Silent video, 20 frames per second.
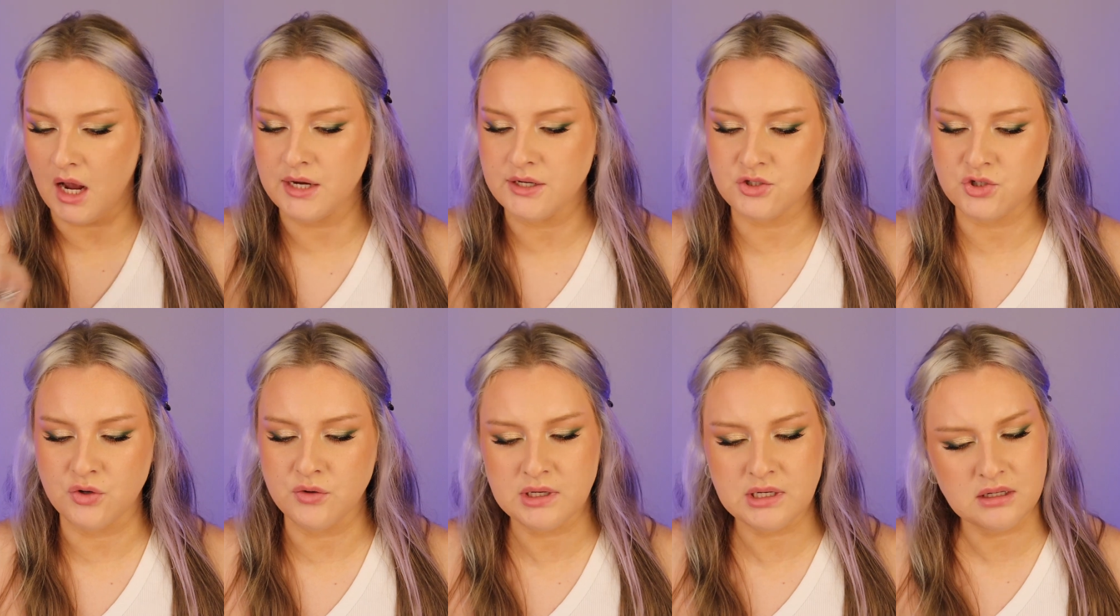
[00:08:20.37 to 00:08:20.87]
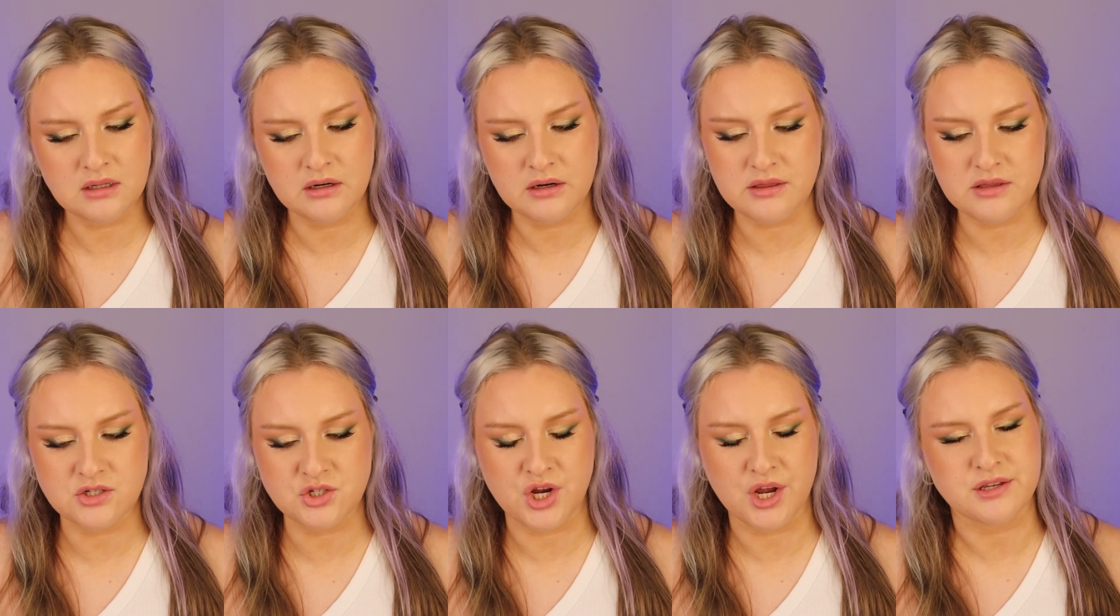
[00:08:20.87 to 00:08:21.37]
I don't get a lot of
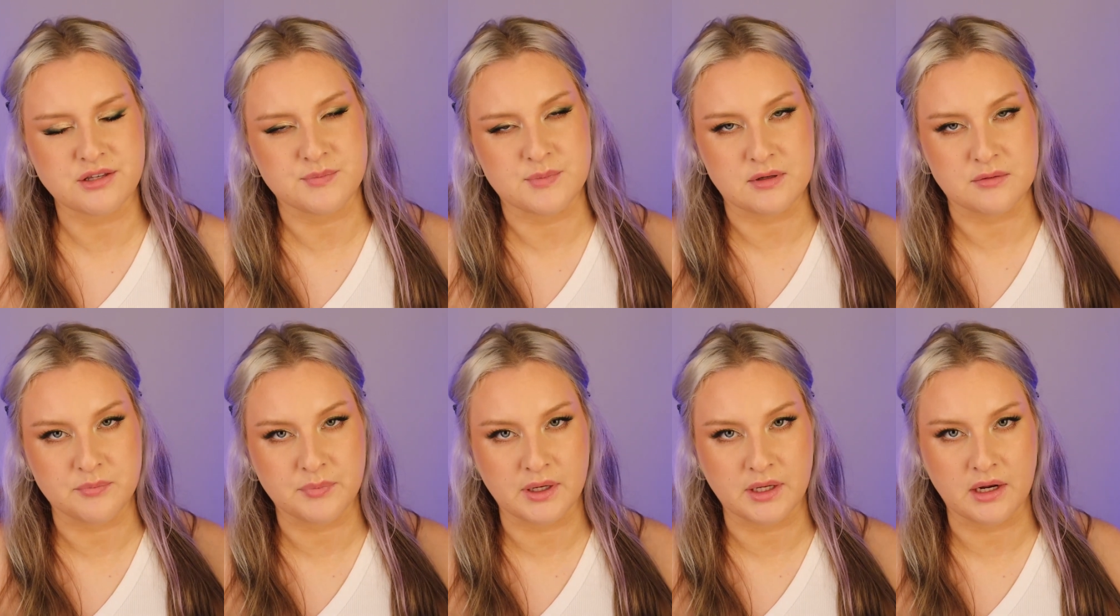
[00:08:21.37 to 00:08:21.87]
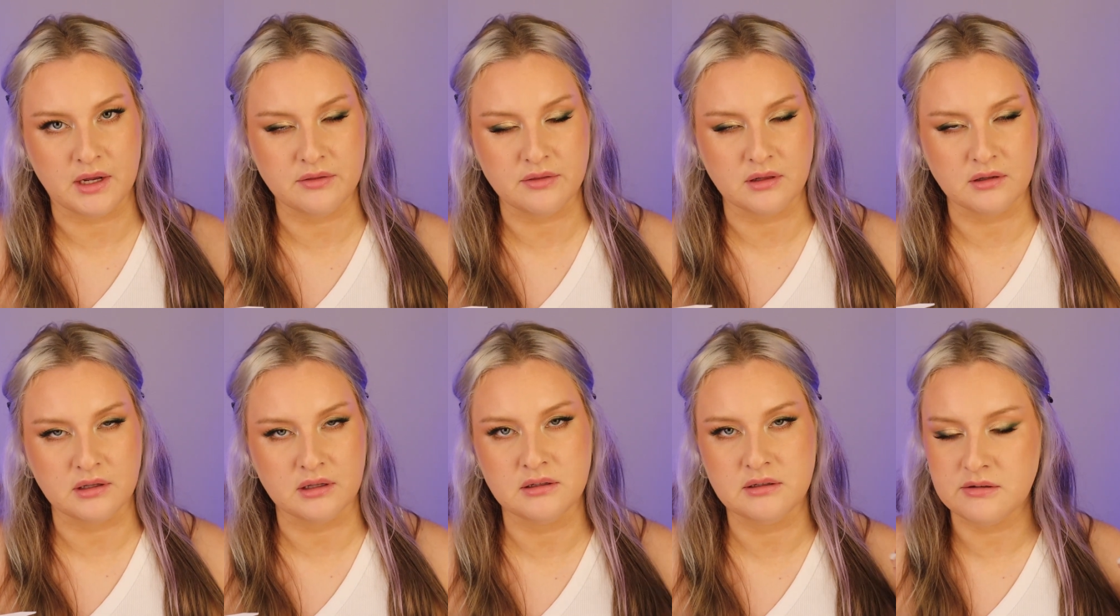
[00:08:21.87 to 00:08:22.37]
the jasmine, but the
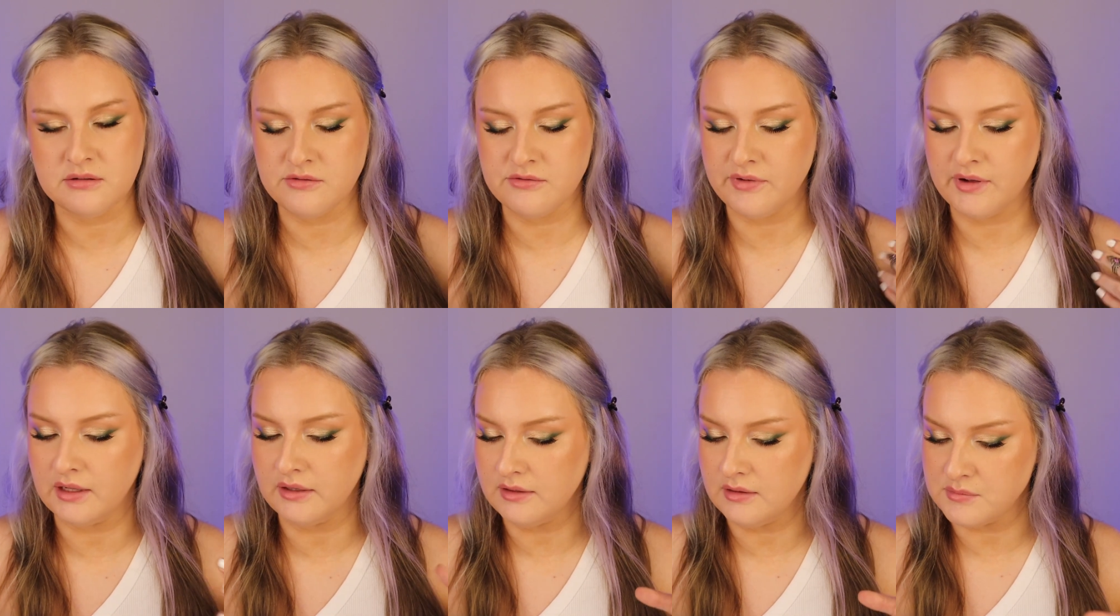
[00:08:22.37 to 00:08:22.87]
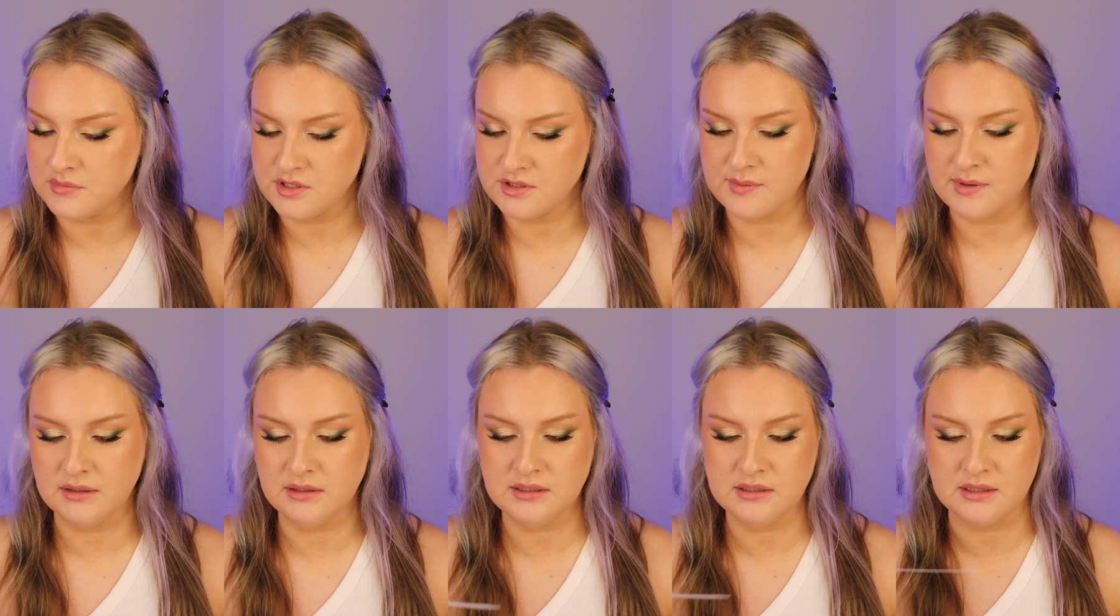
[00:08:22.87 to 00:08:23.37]
lily of the valley, I'm
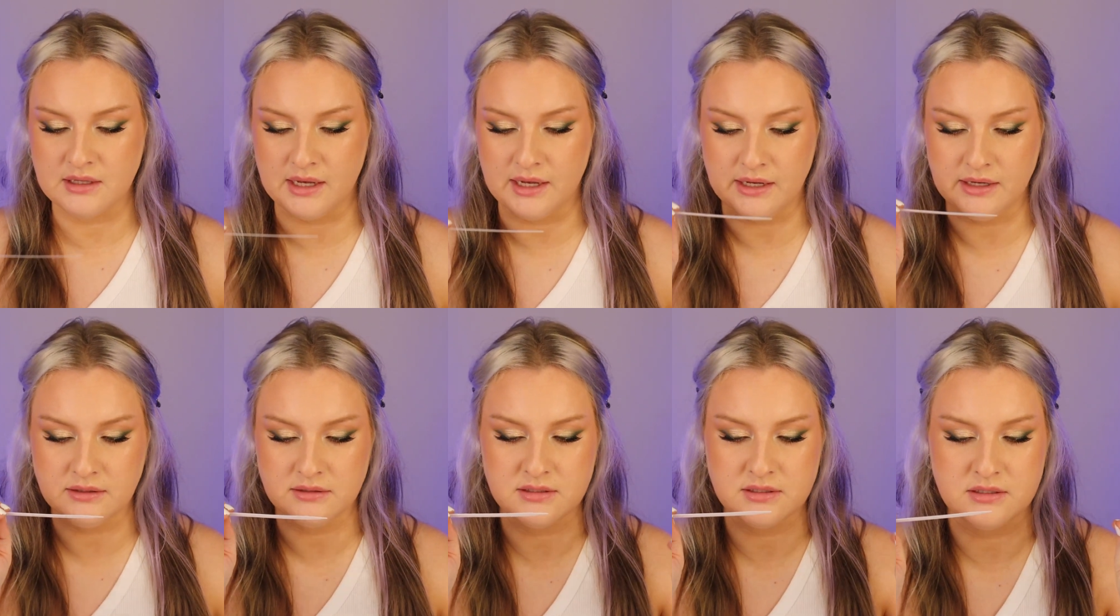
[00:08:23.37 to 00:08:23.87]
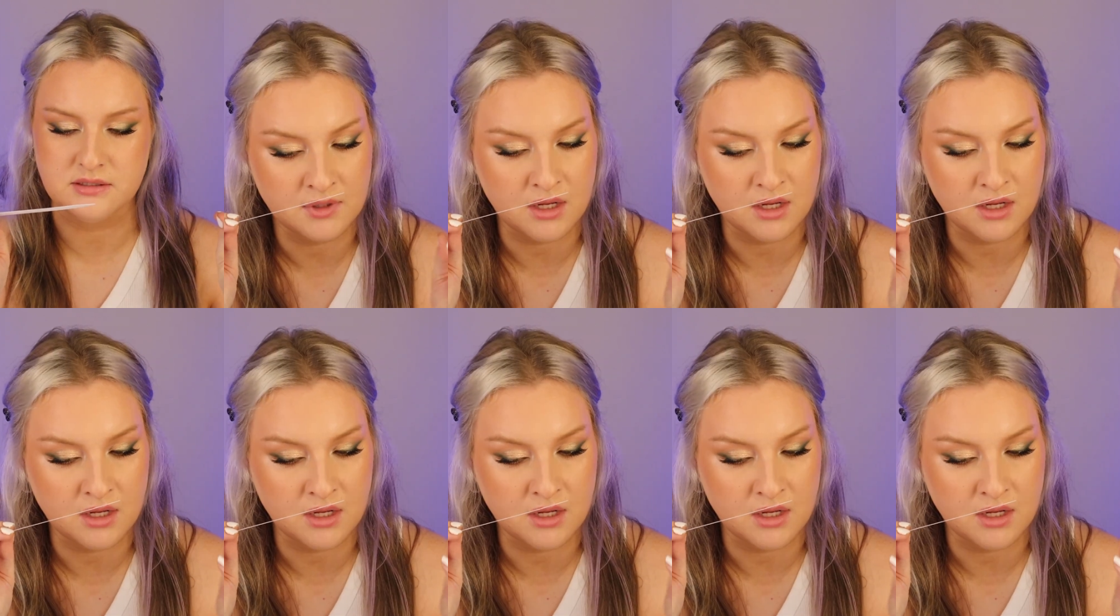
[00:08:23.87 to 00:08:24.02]
smelling that.